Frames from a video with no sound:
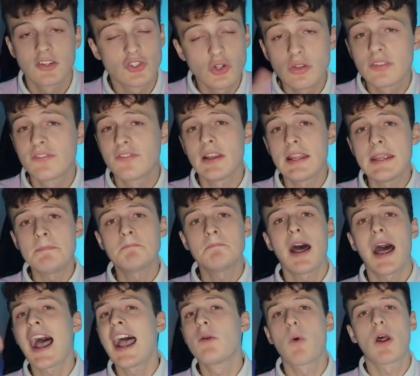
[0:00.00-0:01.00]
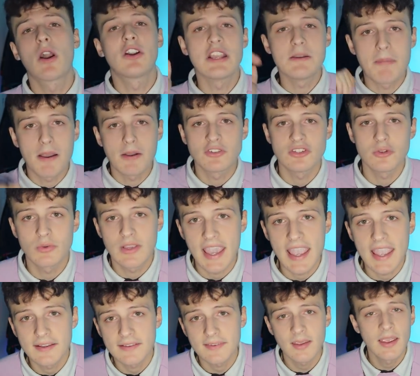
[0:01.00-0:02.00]
Truthfully, I worry about you,
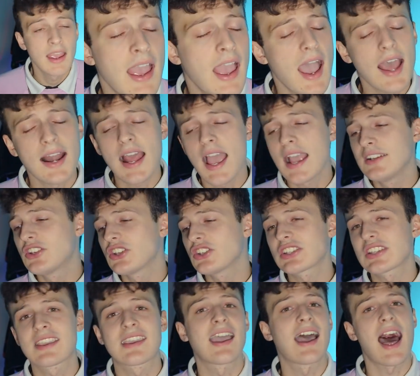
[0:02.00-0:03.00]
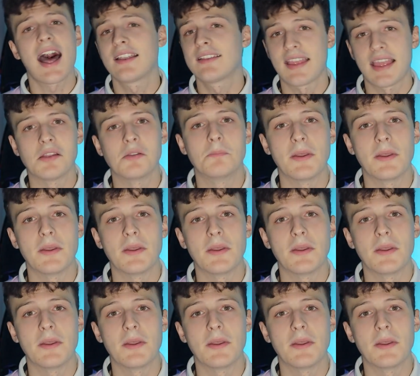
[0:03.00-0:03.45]
Kate, and I just can't help